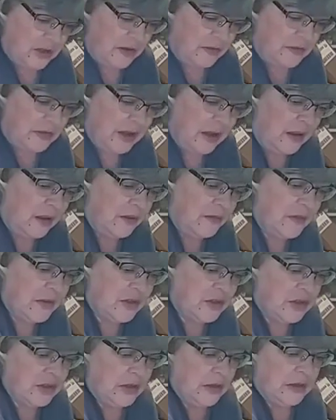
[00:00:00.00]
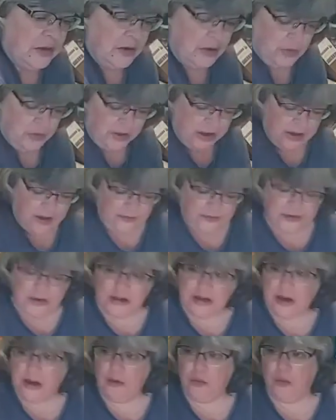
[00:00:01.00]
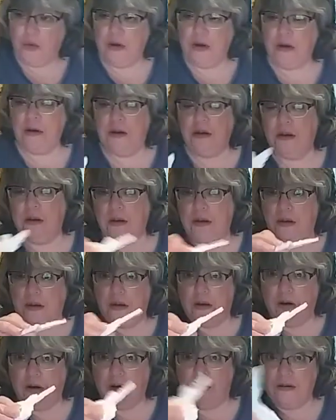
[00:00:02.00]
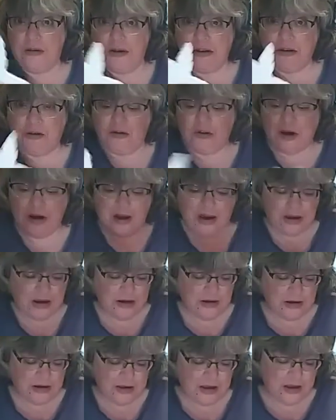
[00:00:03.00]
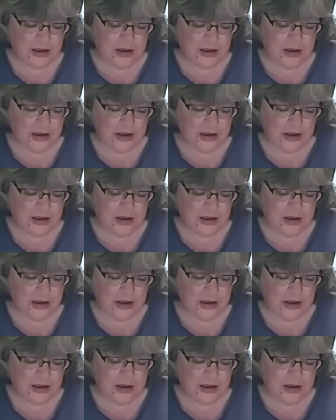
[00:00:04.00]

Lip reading: of television, we have a done one, already dried.